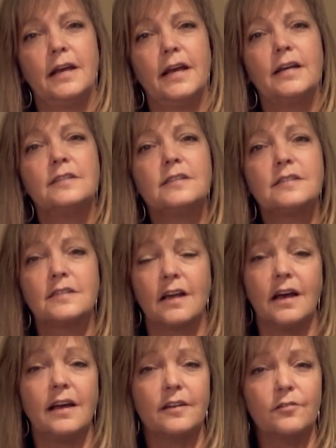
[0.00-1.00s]
as a
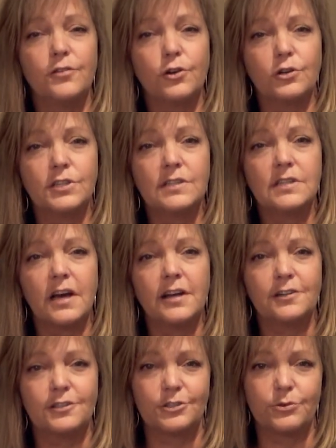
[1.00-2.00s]
sign of your
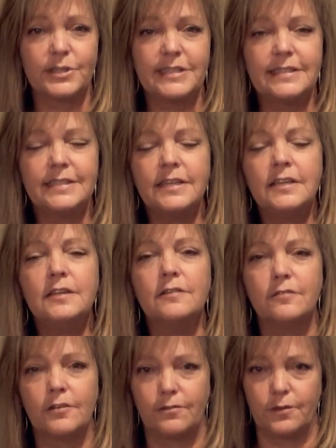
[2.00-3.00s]
desire to
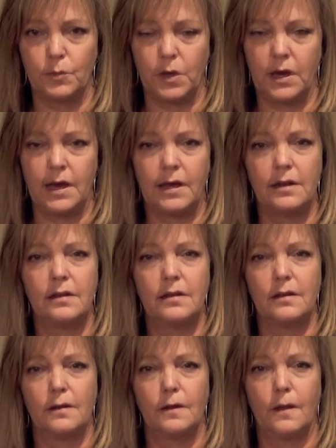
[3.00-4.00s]
receive from God.
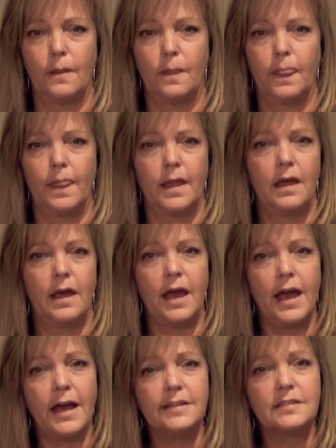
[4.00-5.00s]

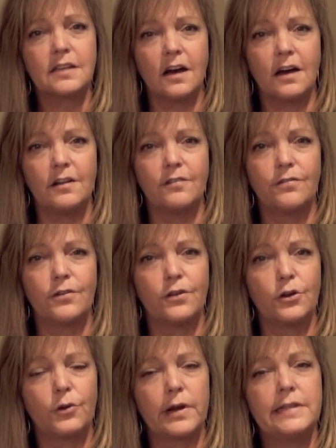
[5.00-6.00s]
Ask God for the
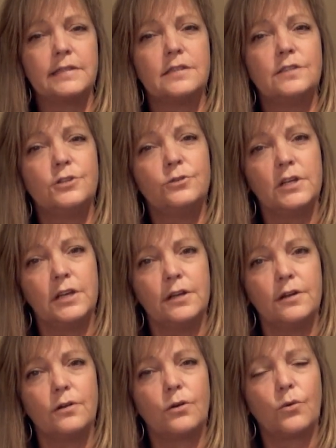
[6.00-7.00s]
graces you
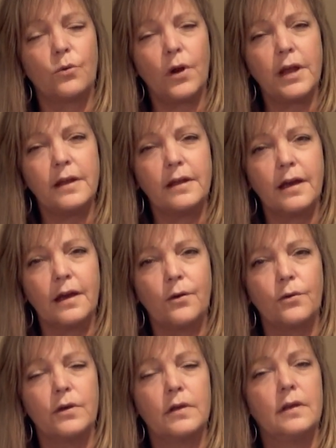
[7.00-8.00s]
need right
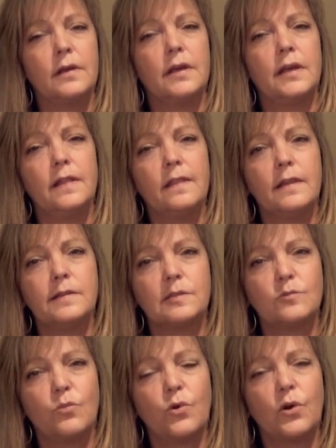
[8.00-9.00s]
now, in
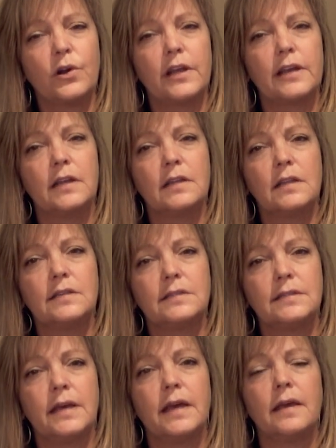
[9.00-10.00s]
this morning, in this
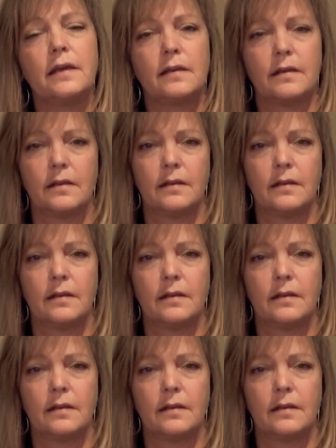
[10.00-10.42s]
day.